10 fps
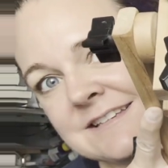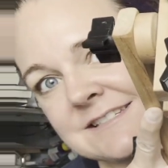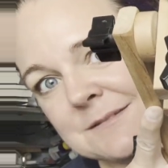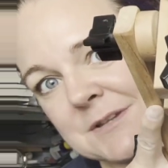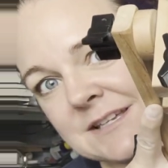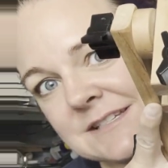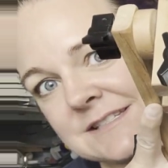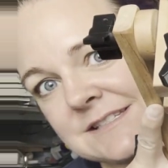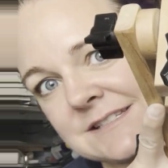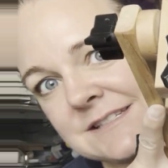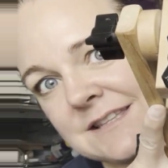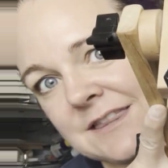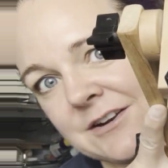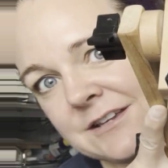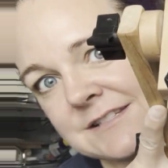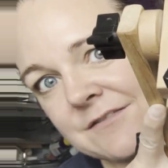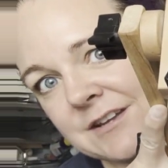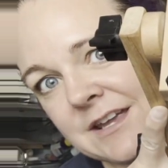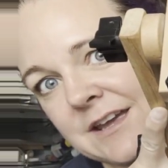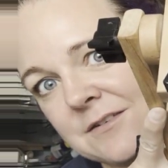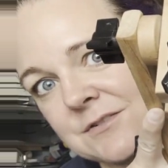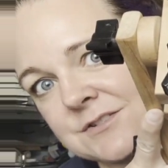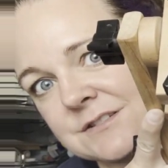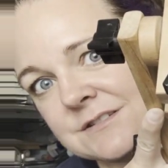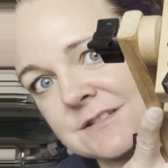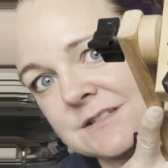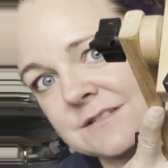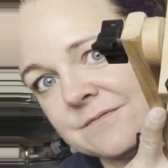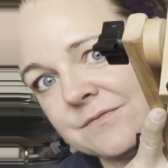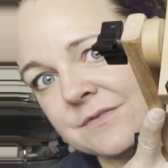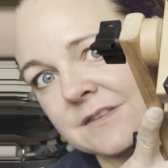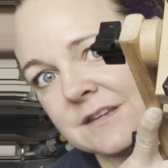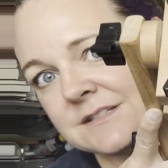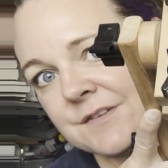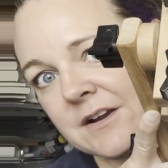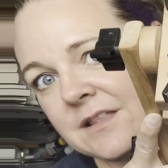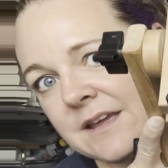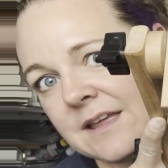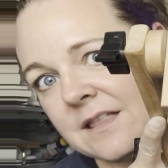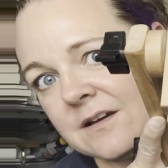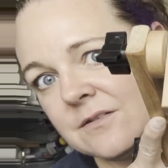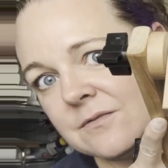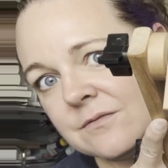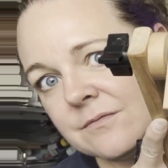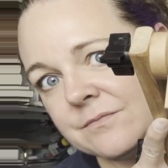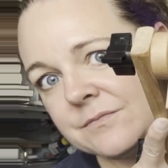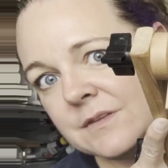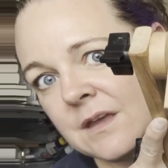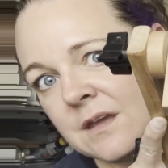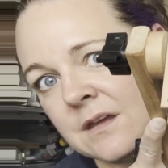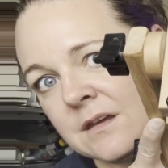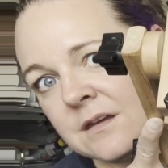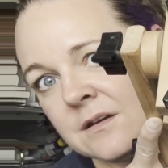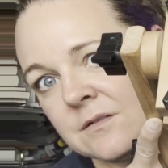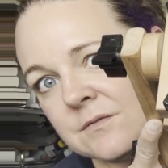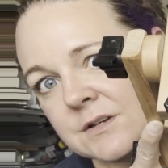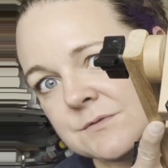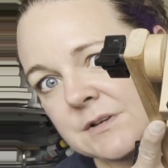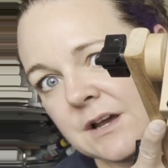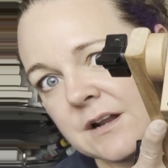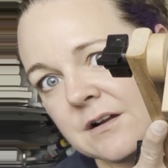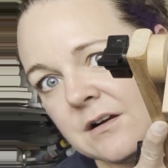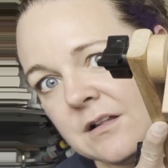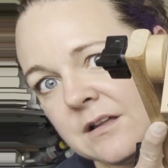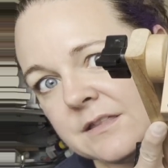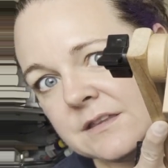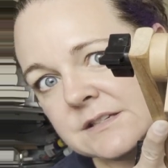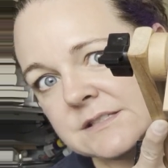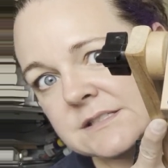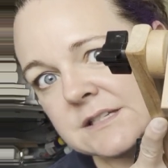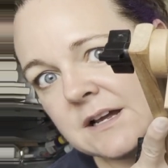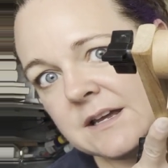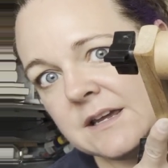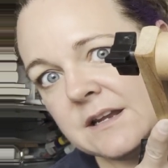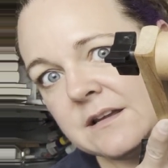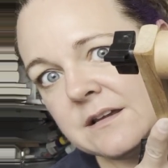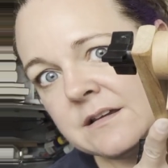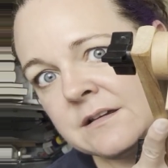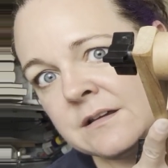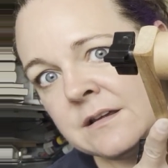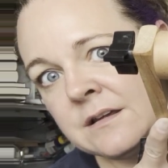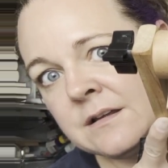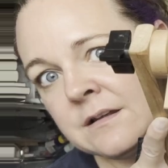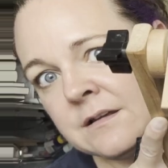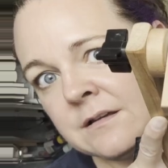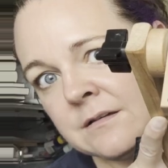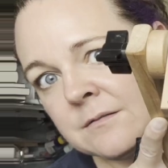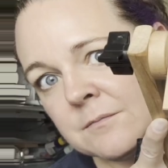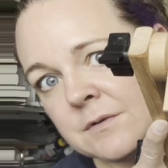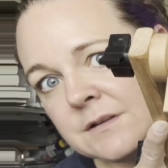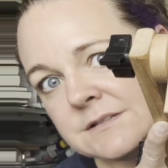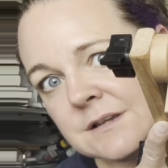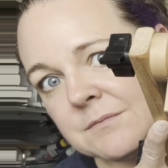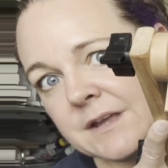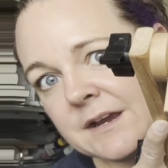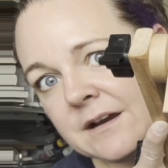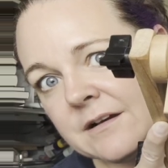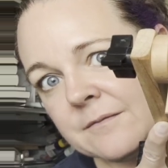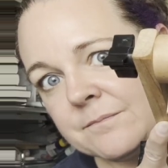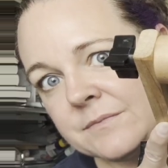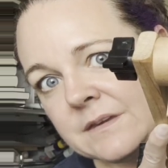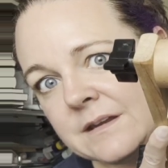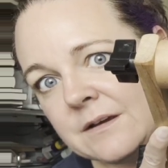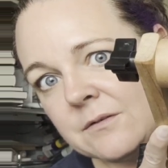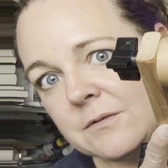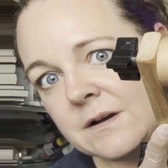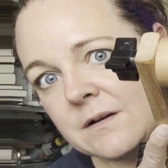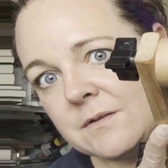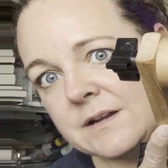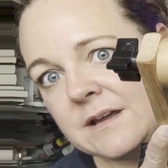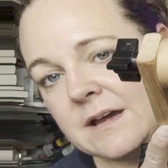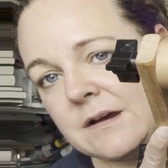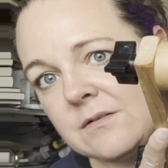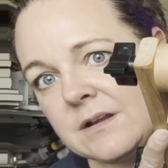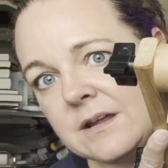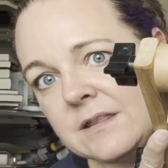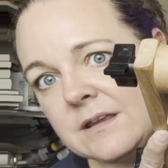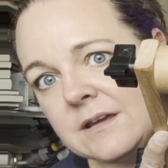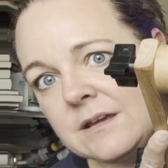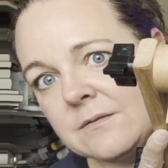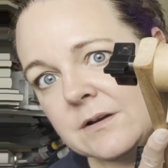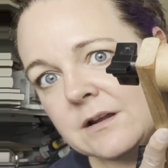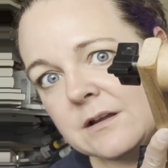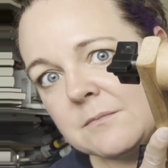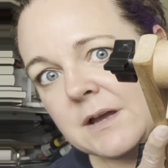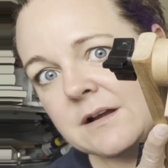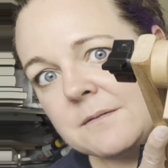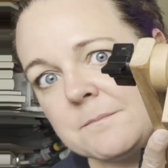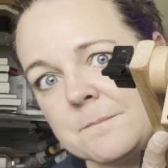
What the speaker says: some of this 3078, which is this very light yellow, which we got it all on this side. Put in some there, and now we're working our way down, and then we're gonna come back up.